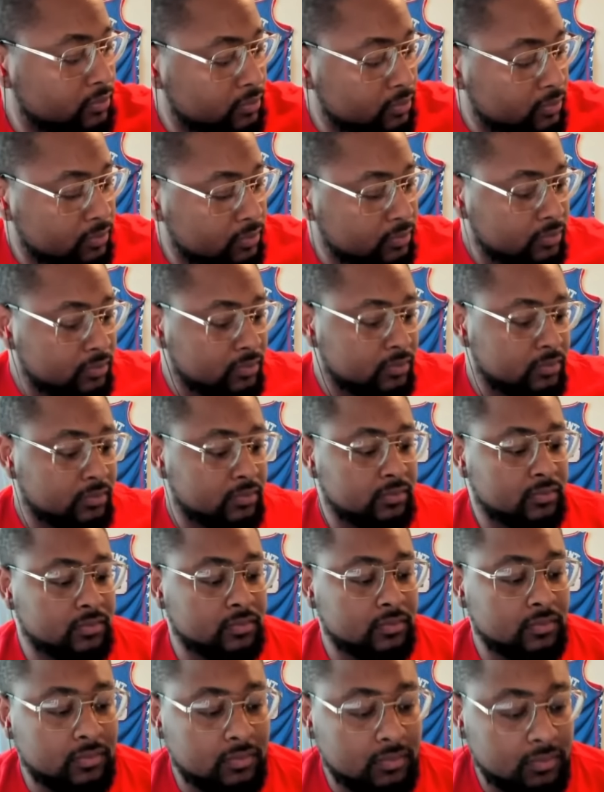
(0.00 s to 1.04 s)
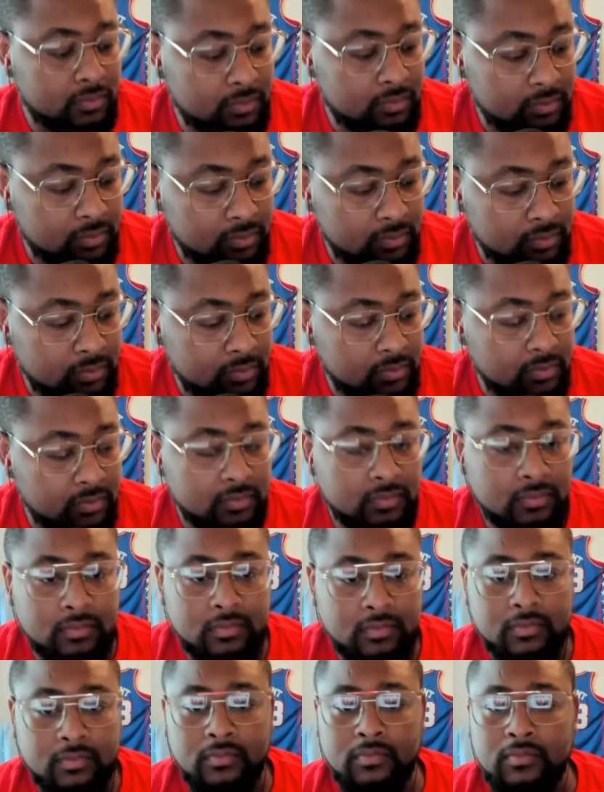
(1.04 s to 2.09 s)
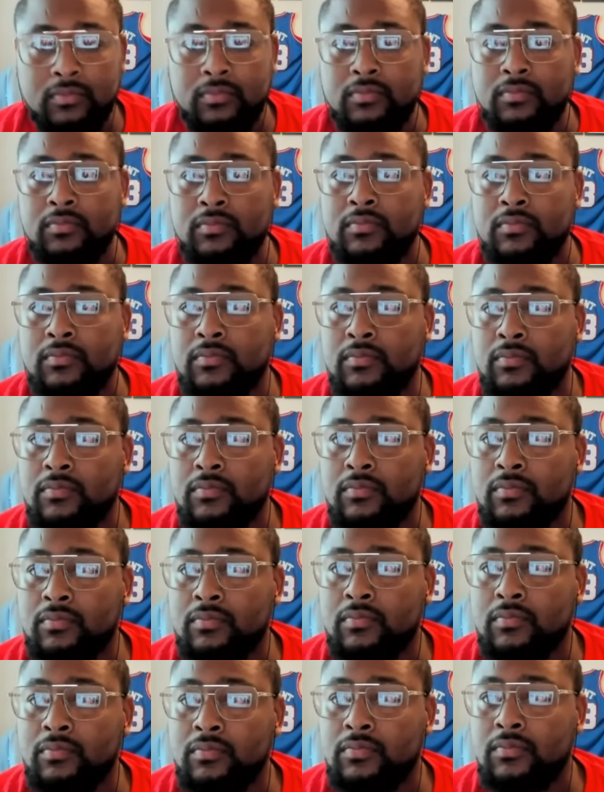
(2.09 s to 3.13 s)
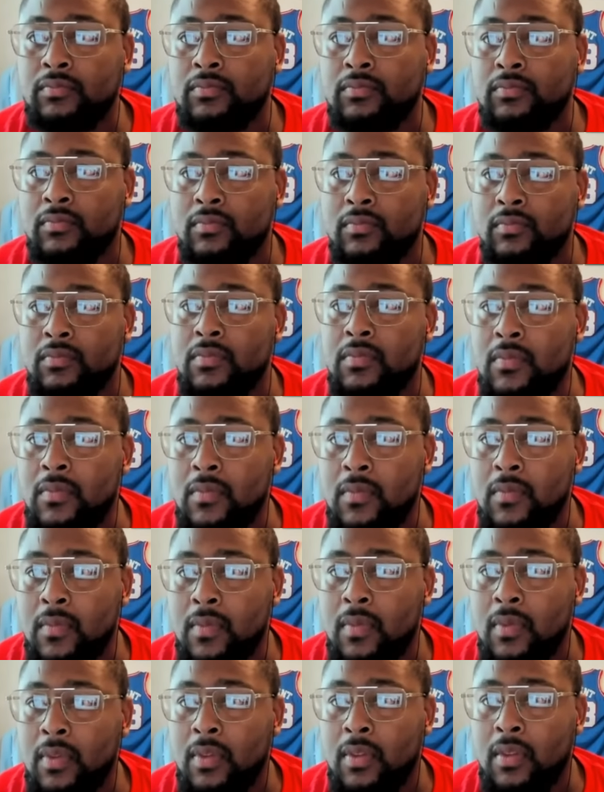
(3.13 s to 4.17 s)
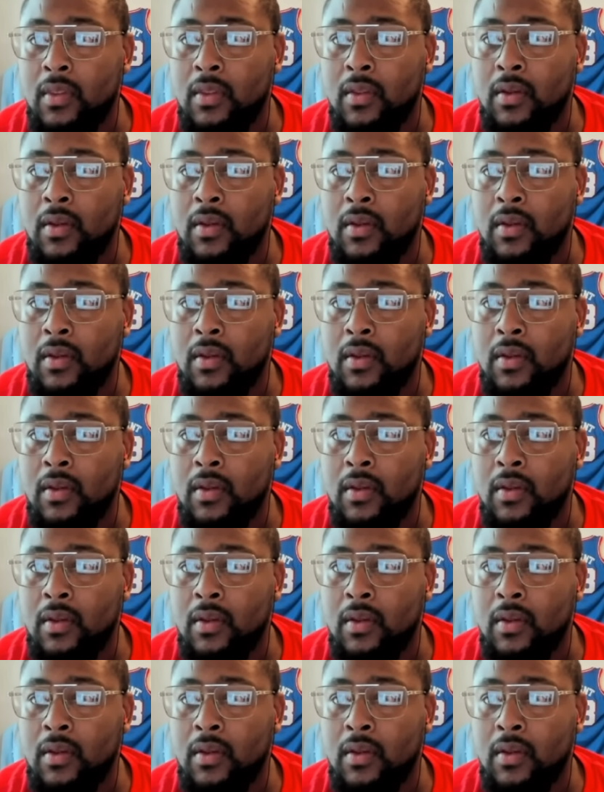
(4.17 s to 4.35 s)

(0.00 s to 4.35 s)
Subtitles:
This person isn't speaking.